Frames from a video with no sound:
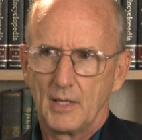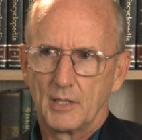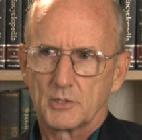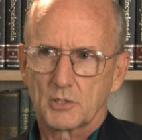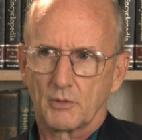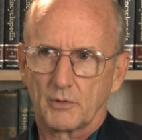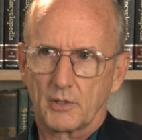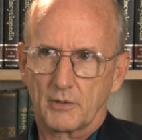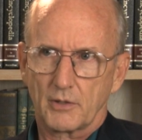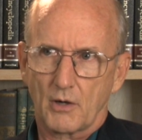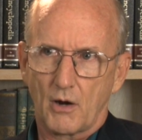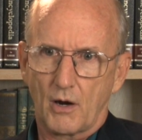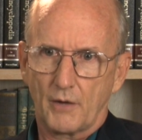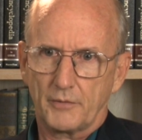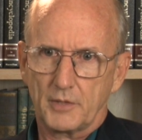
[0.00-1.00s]
So there
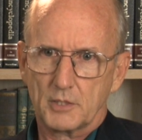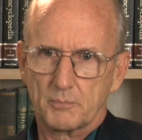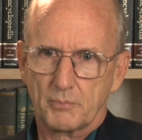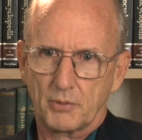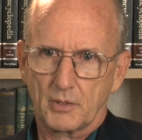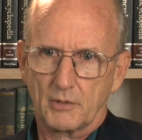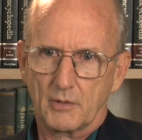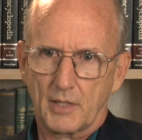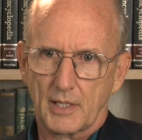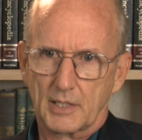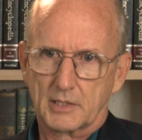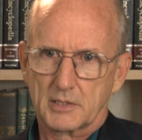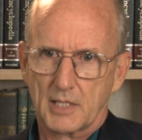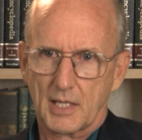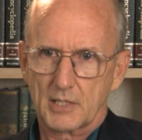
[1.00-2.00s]
are these
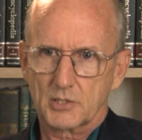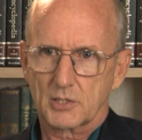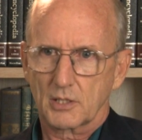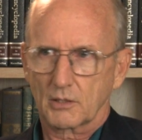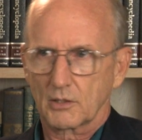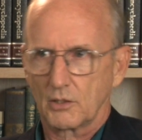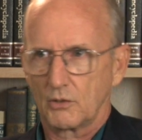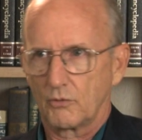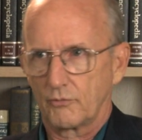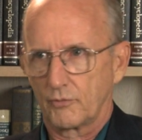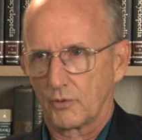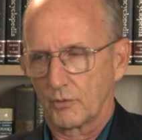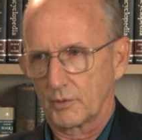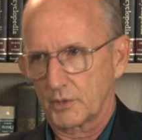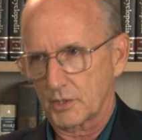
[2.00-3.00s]
periodic tests that go
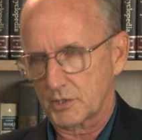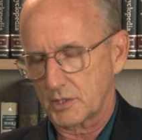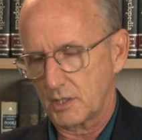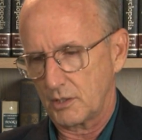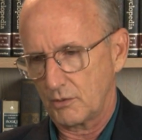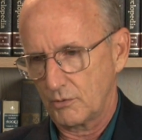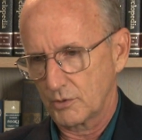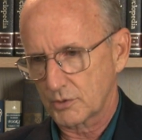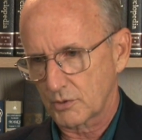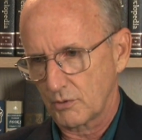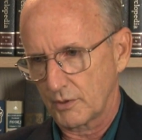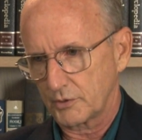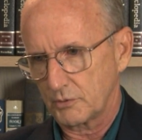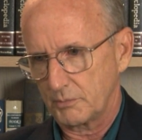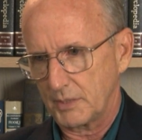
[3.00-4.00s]
forward to see who's
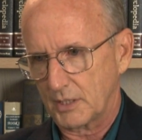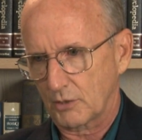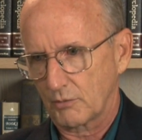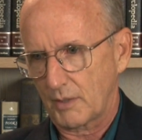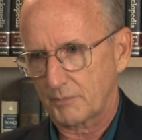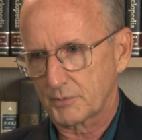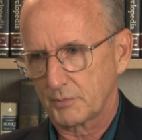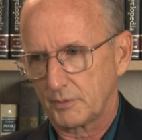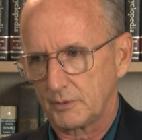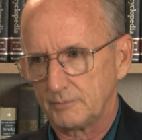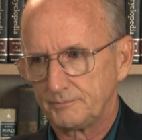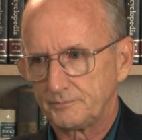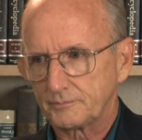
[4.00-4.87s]
going to be corruptible.